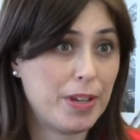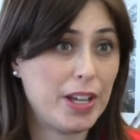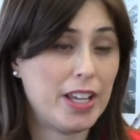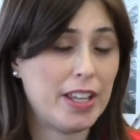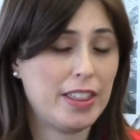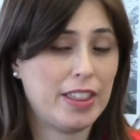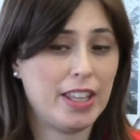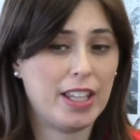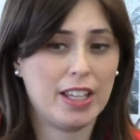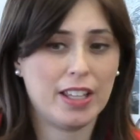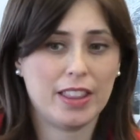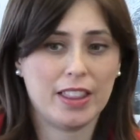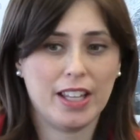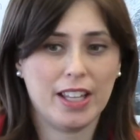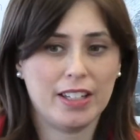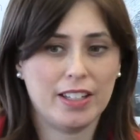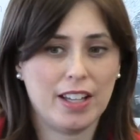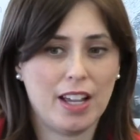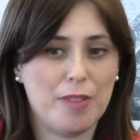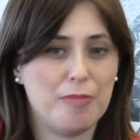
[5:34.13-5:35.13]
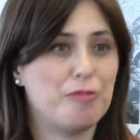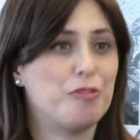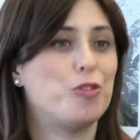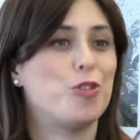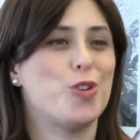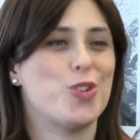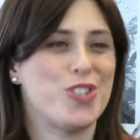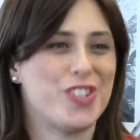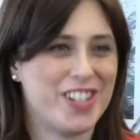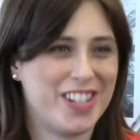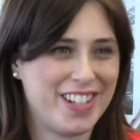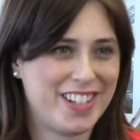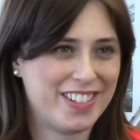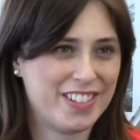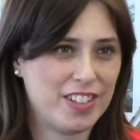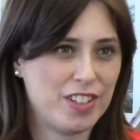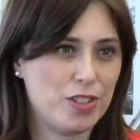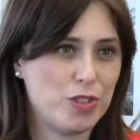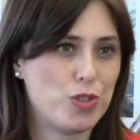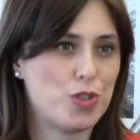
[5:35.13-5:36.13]
I think that I'm fortunate
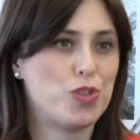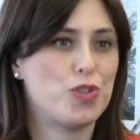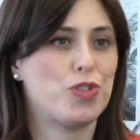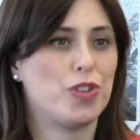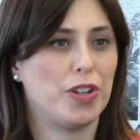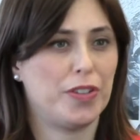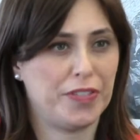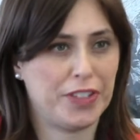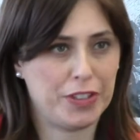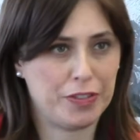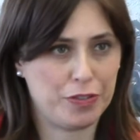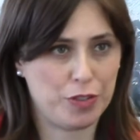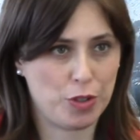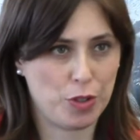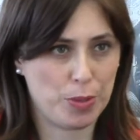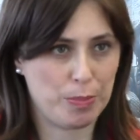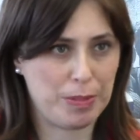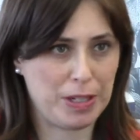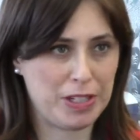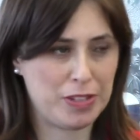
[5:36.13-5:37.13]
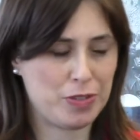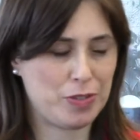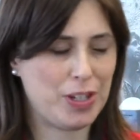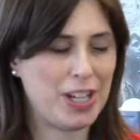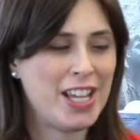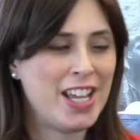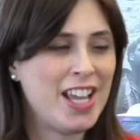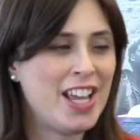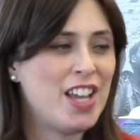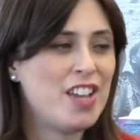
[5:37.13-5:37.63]
to serve in the foreign ministry.